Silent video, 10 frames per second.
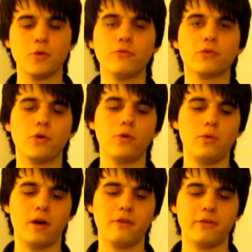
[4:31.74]
so
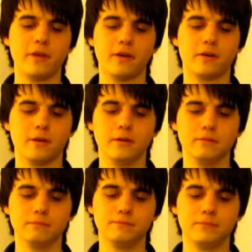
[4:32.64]
overall I think
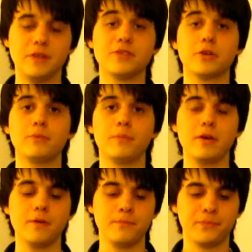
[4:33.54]
it's a good
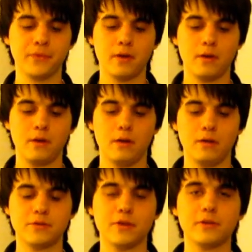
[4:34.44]
beer.
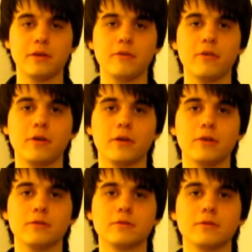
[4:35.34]
It's certainly a very
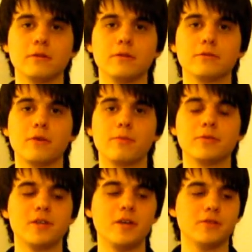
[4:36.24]
good
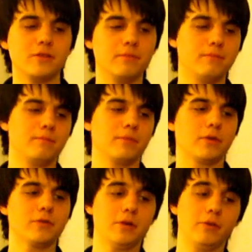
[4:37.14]
interpretation
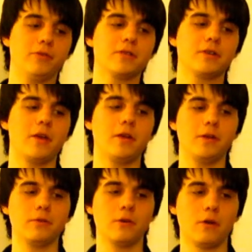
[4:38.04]
considering it's
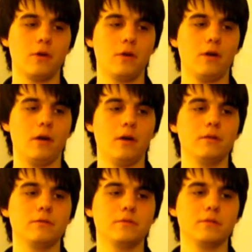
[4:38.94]
Canadian,
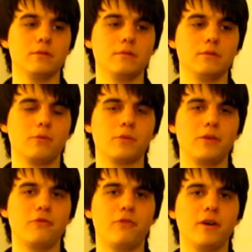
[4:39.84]
and you don't
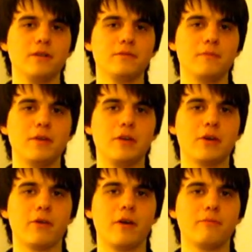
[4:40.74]
really find many
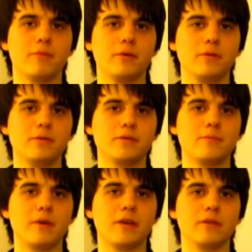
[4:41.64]
craft breweries
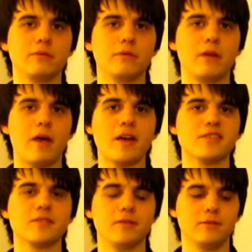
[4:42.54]
making
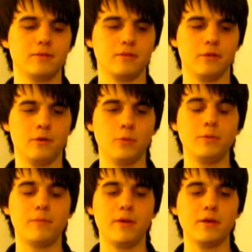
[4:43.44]
excellent
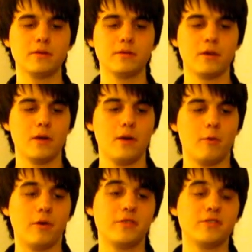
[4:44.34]
wheat beers.
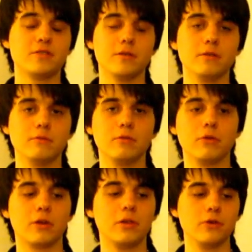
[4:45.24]
Well, this is a
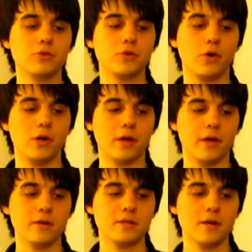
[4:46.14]
close shot, I
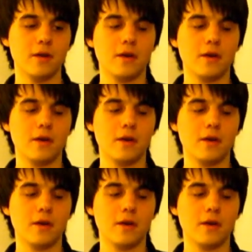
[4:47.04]
guess.